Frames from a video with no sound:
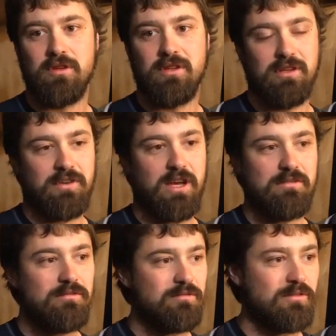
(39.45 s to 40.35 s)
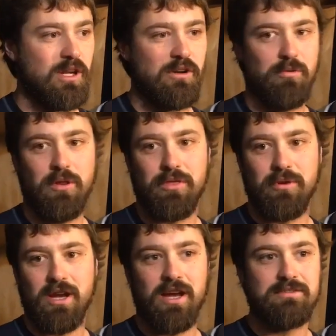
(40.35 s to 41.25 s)
They've got I don't know what
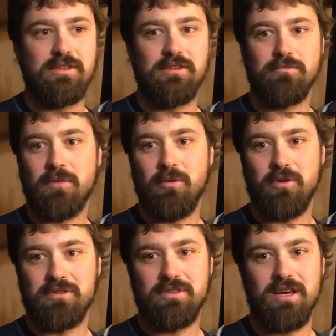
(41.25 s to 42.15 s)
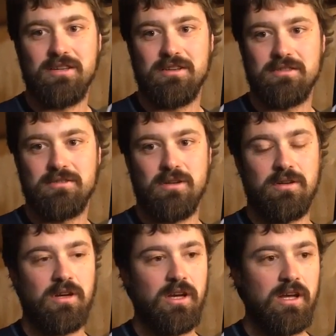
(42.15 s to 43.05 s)
three guys that might win the Cy Young.
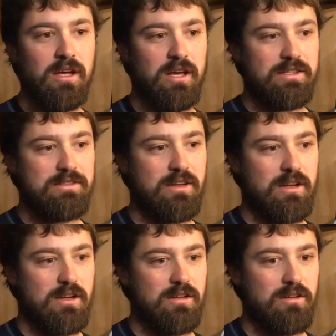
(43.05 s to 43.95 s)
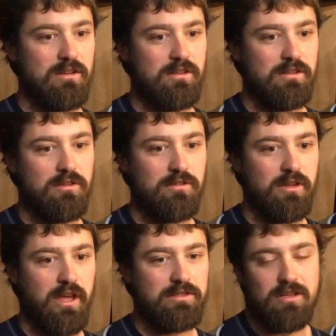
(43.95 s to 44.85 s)
So it's uh, you know,
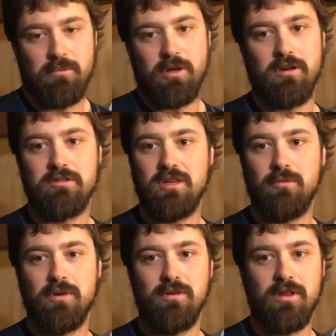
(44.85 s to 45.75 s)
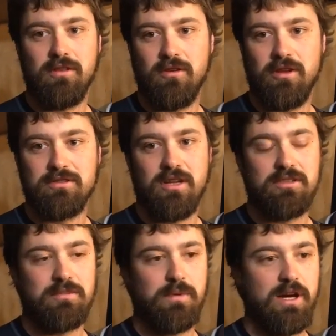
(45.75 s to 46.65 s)
it's going to be a good team. We knew that though. That's not
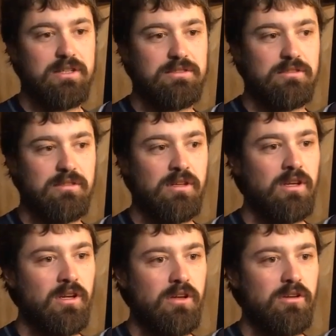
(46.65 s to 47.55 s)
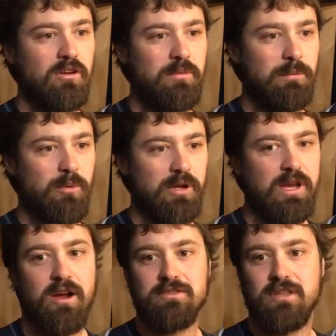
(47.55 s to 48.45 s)
a surprise. And you know, if people want to
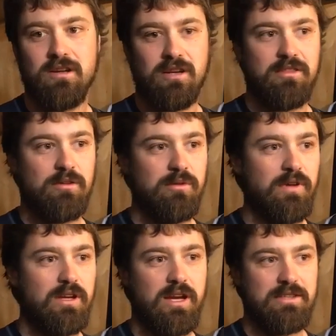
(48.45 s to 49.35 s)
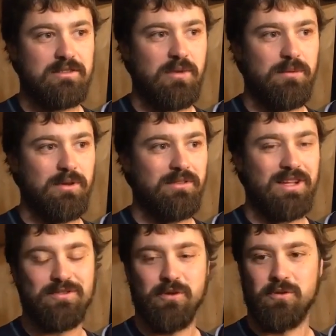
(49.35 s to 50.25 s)
count us out, I think we've had guys that maybe
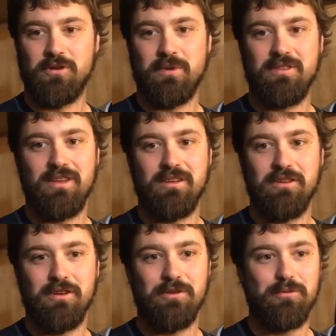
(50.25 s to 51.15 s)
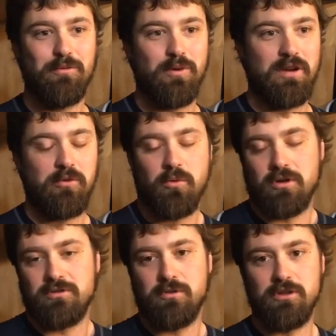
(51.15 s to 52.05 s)
that's fueled them. I think you know, whatever
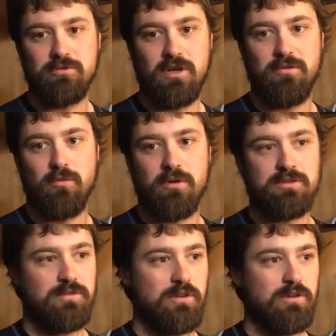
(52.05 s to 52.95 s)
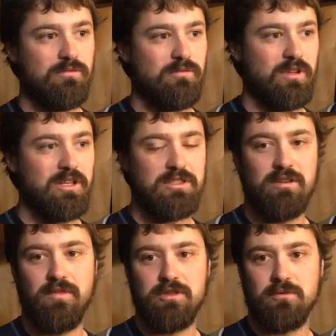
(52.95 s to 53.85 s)
works for us, whatever works for each
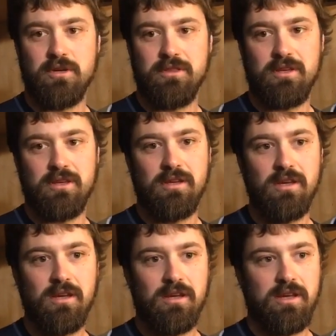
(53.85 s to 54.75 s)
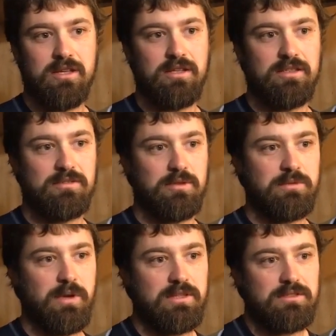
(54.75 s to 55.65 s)
individual, I think is what's
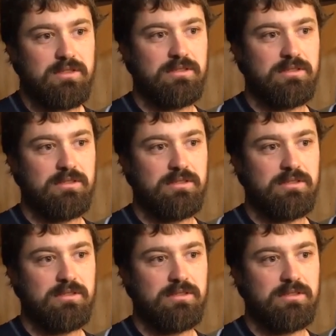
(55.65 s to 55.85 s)
best.